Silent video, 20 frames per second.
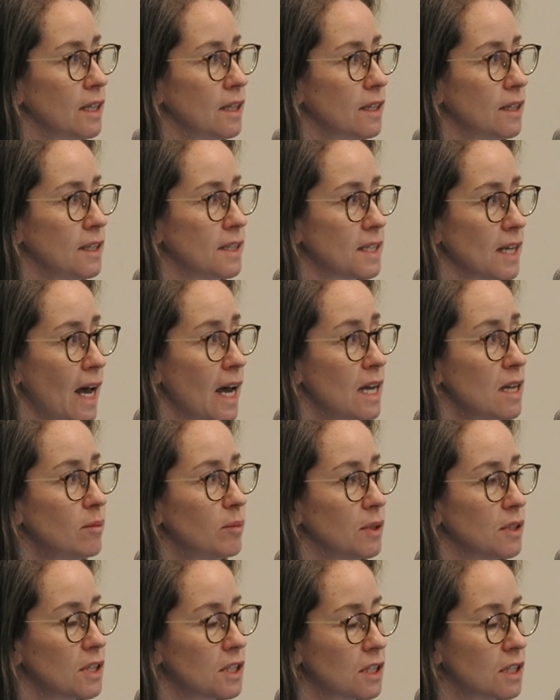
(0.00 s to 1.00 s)
its aim
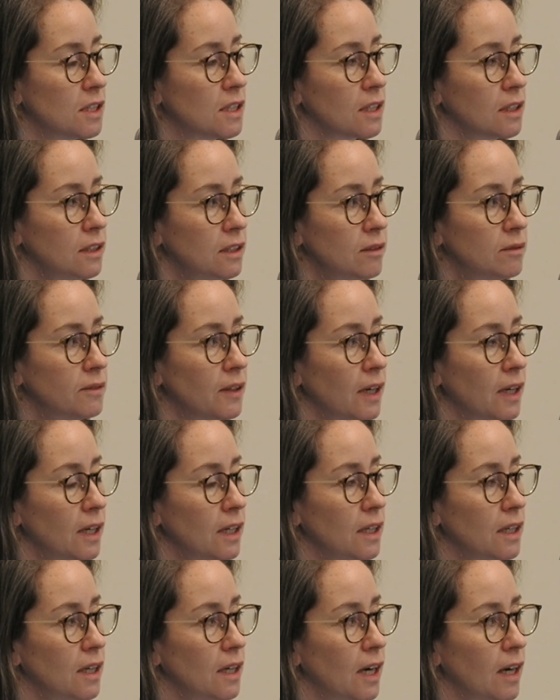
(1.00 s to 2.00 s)
is to deliver
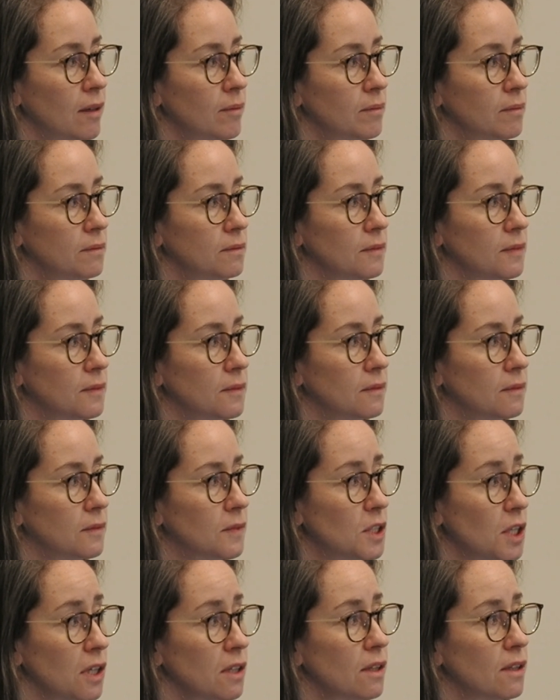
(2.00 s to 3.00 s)

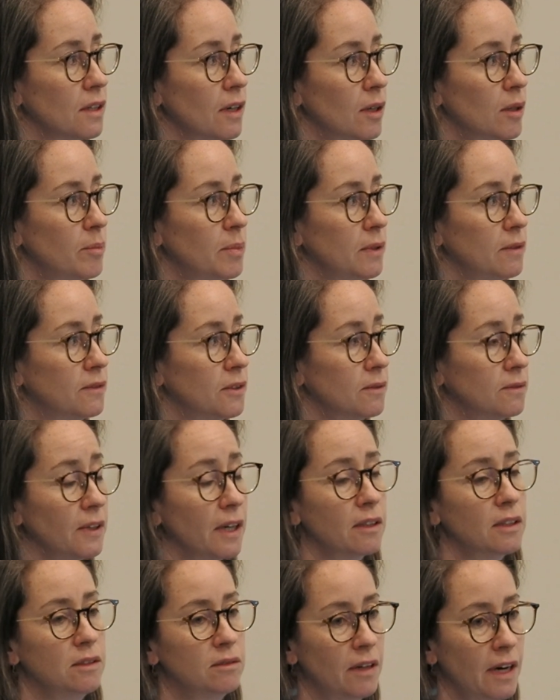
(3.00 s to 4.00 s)
gene therapy for
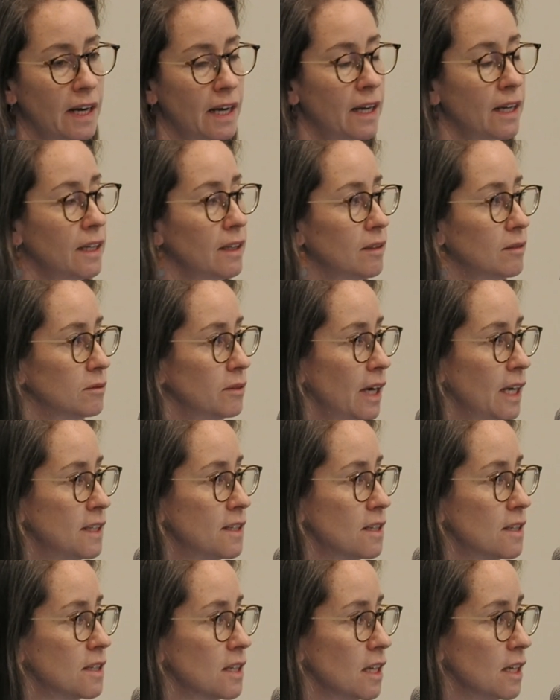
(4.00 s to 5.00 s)
very rare
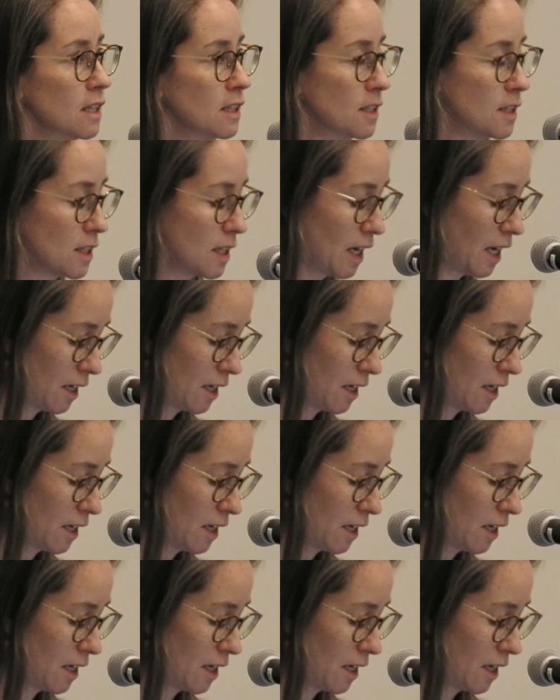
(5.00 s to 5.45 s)
disease.